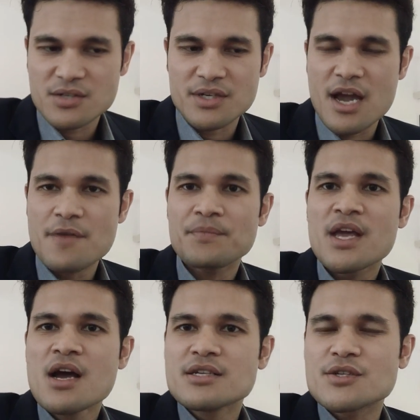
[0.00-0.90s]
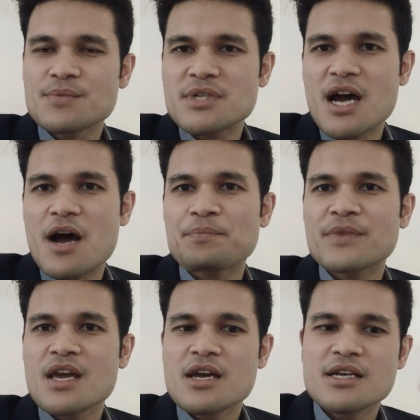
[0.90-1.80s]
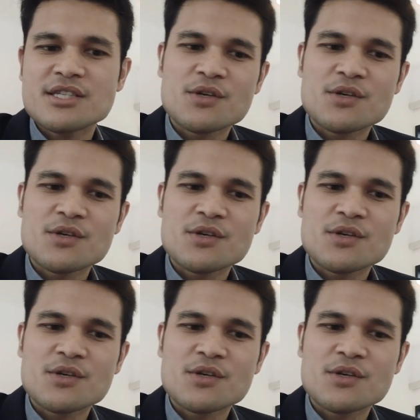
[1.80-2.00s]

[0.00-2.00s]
Okay, so sometimes it's